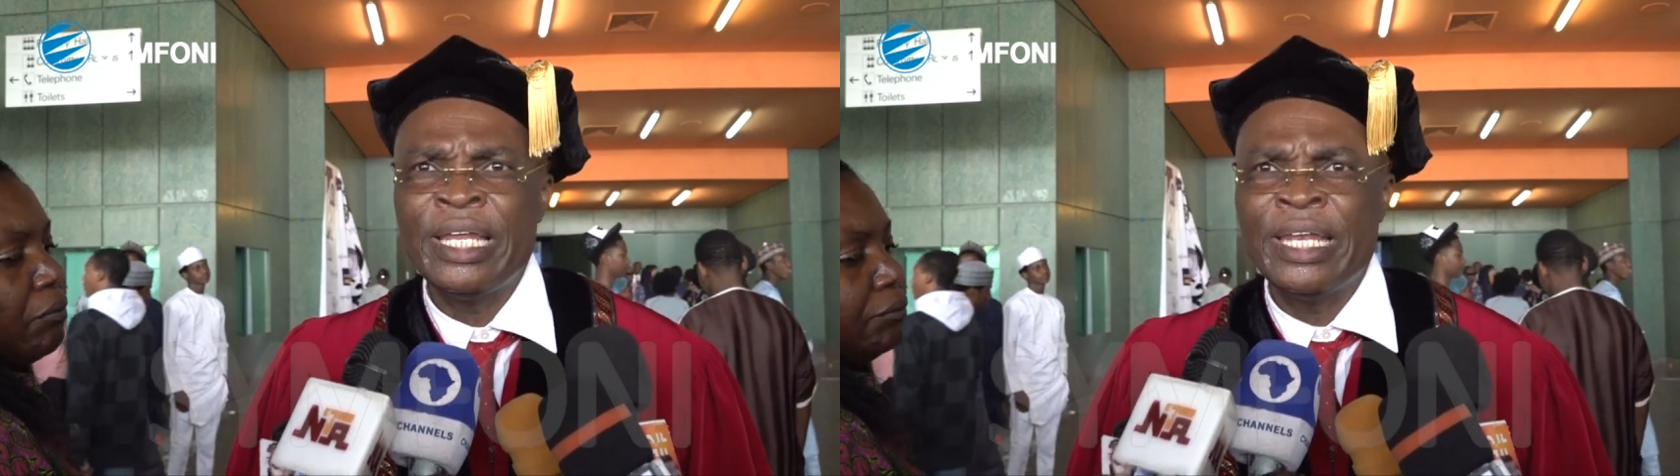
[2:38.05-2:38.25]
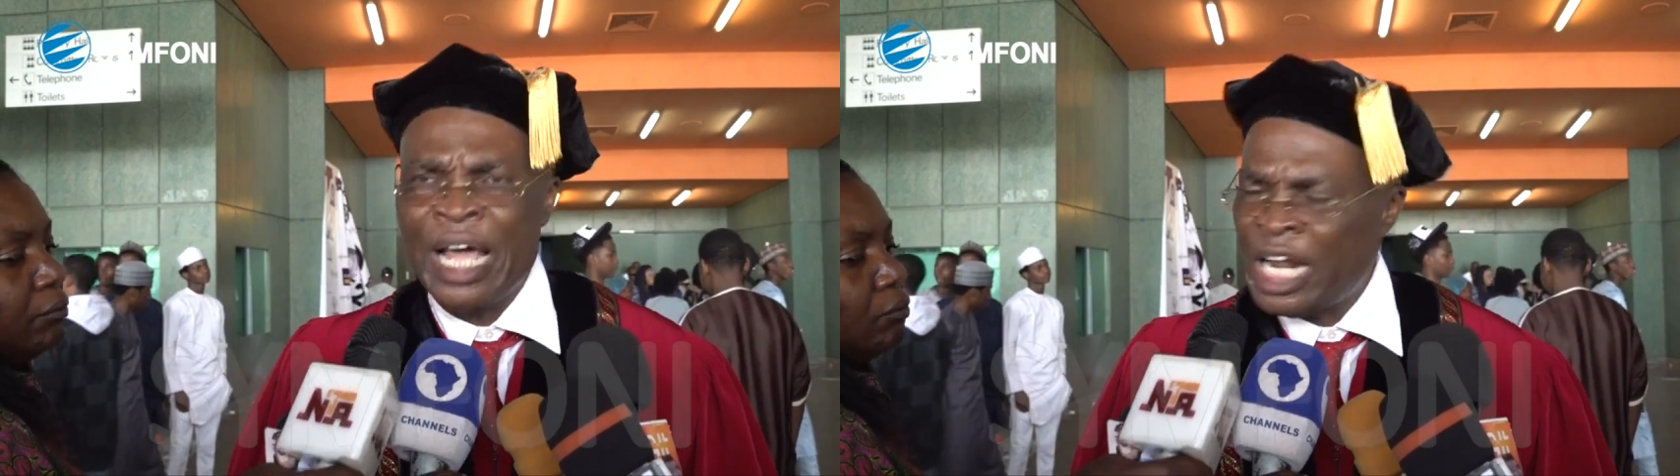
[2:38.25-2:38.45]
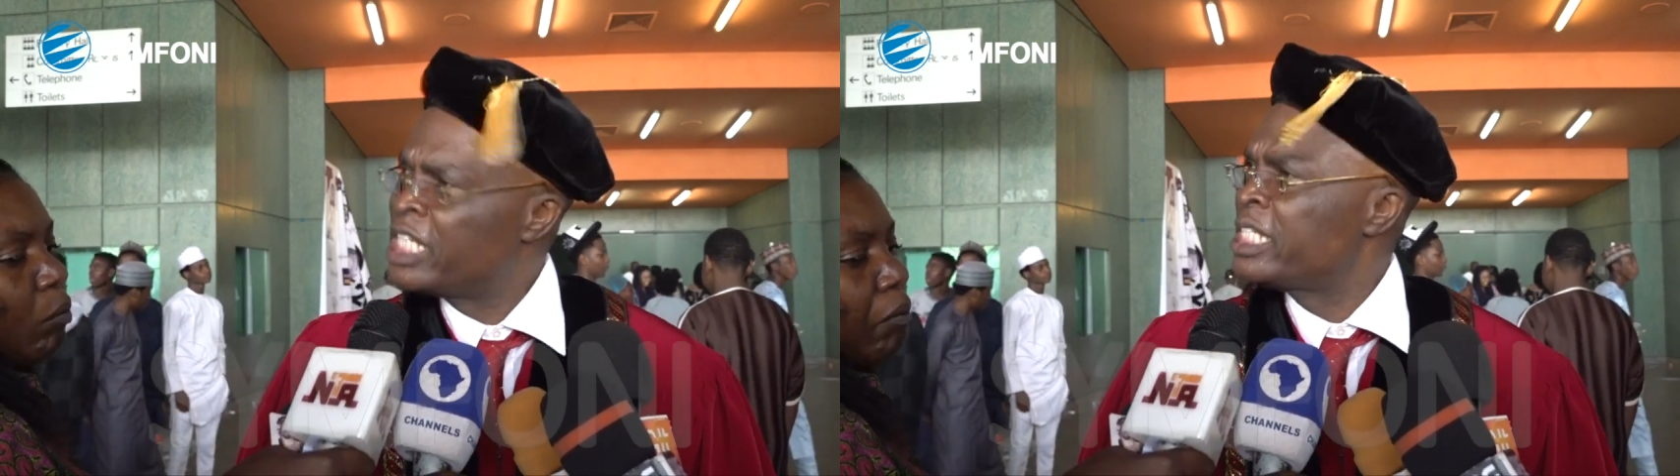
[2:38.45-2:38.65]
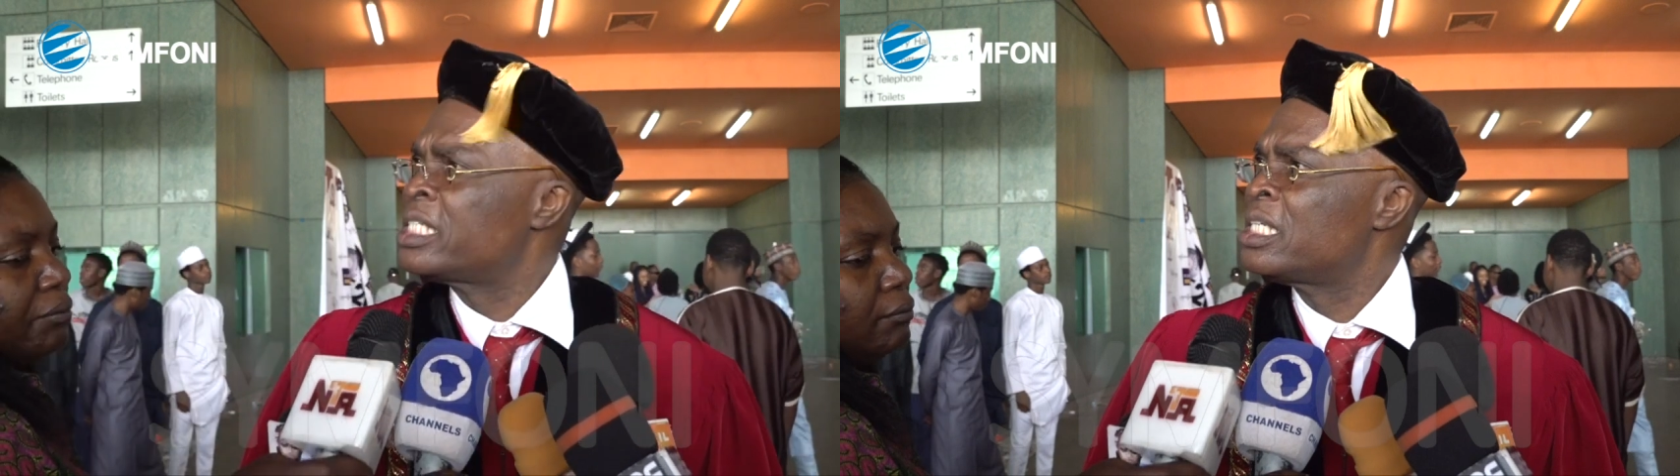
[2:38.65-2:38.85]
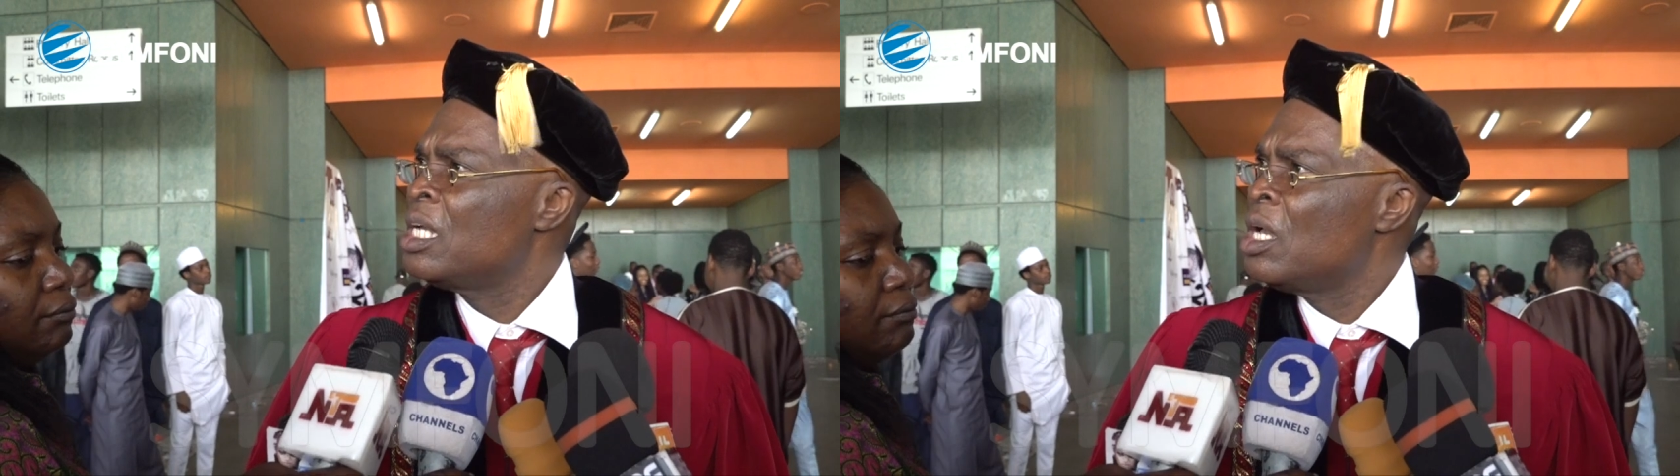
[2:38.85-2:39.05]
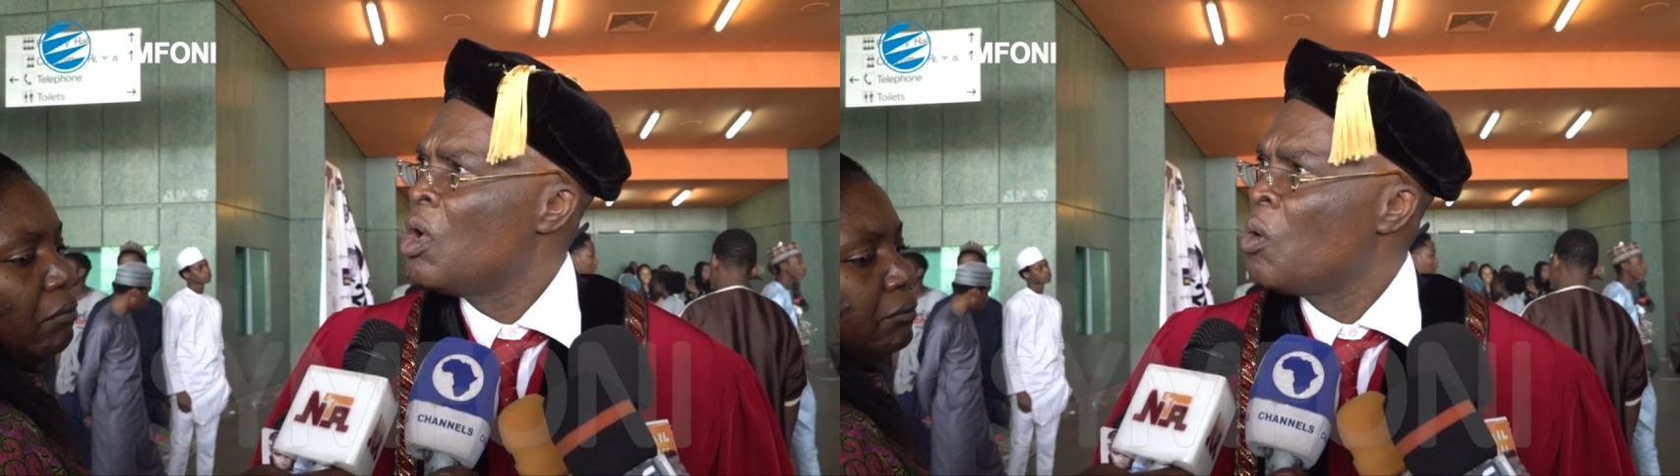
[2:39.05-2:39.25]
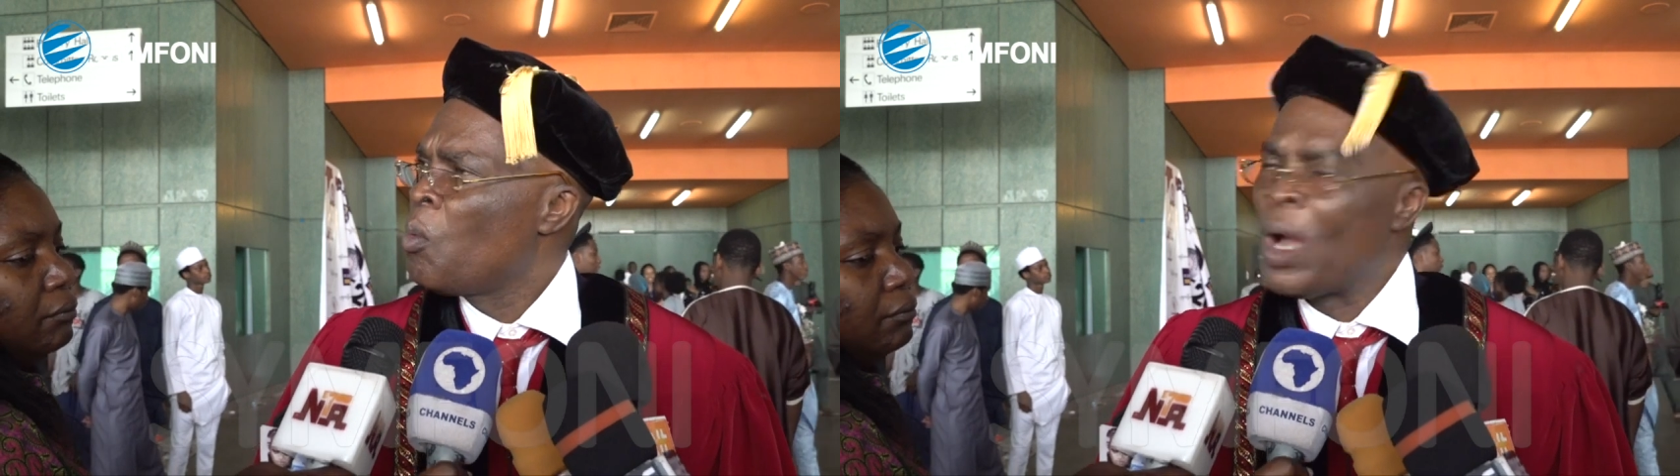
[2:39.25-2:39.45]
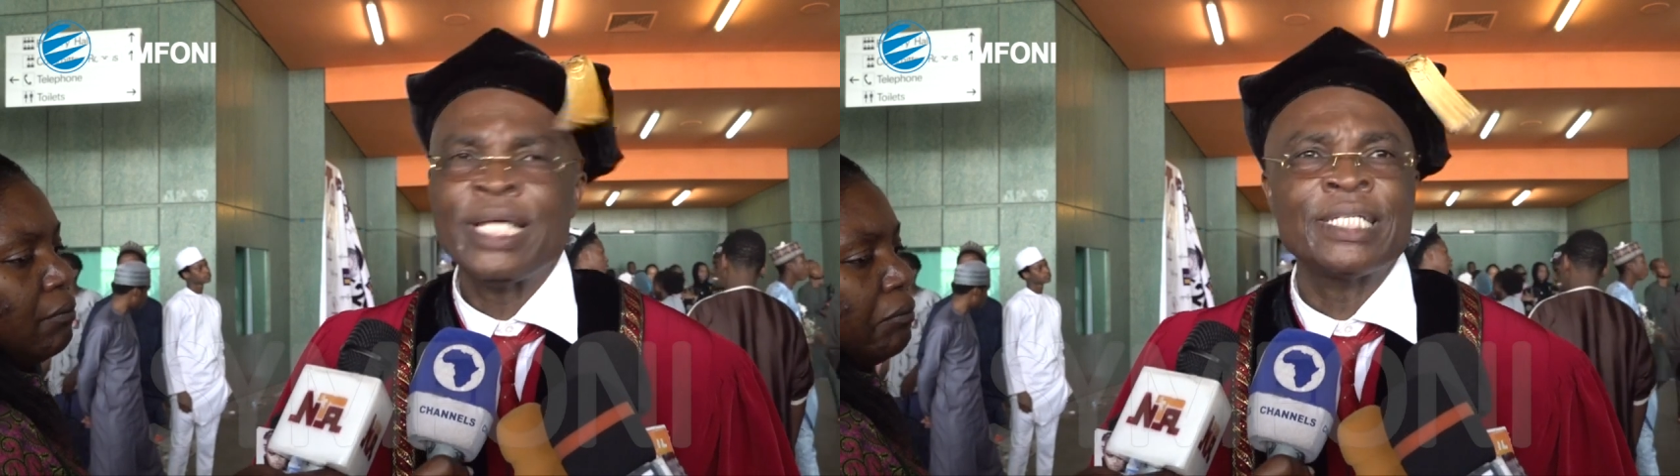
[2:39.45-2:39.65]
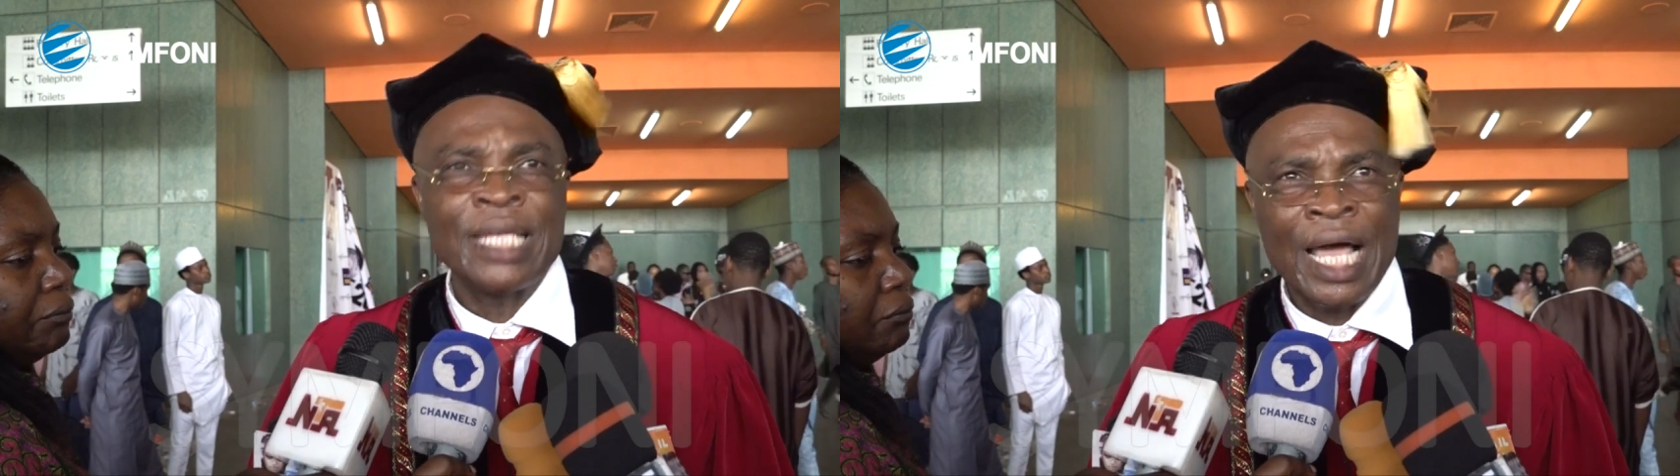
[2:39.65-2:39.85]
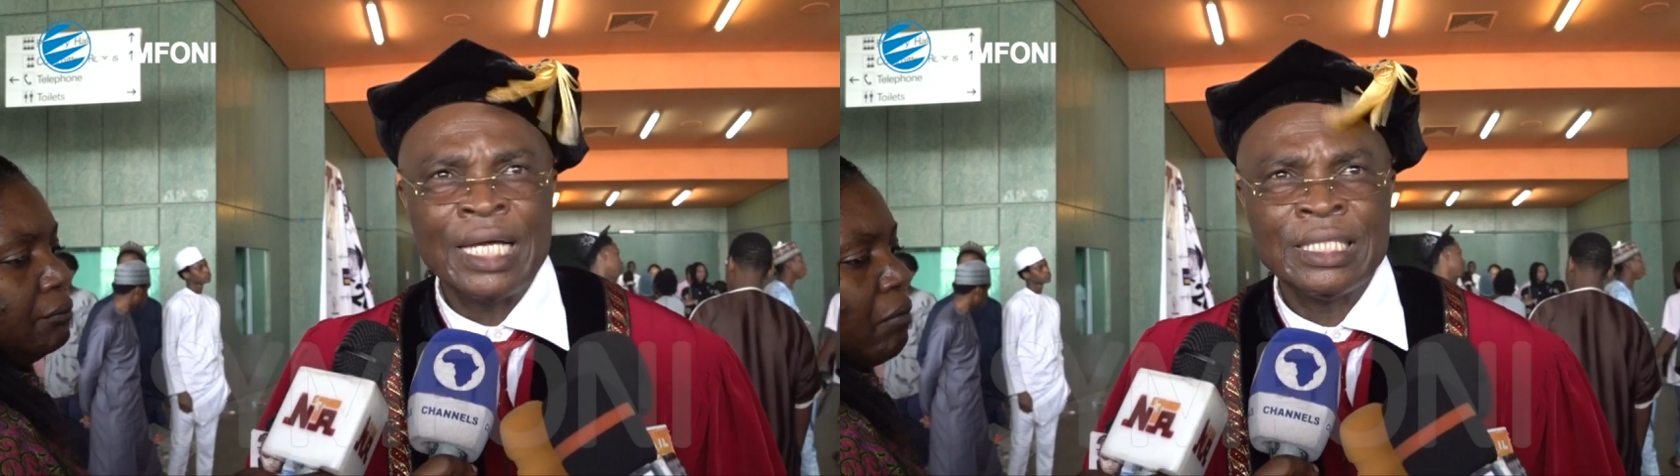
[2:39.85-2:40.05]
nailed it when he
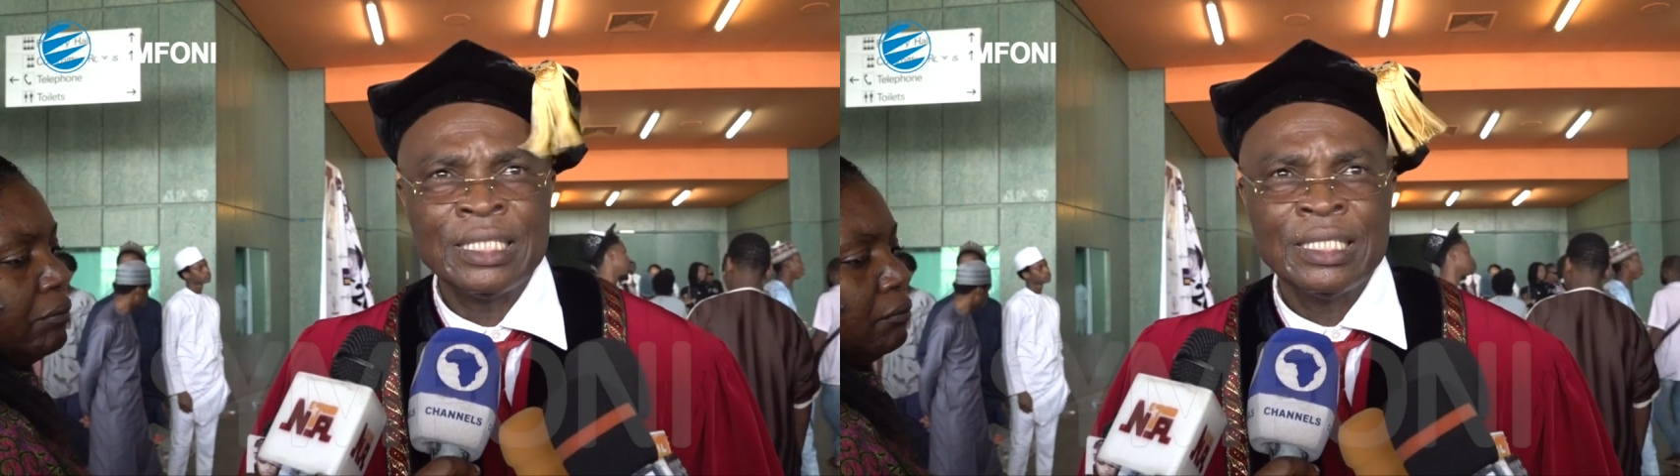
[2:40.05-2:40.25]
said,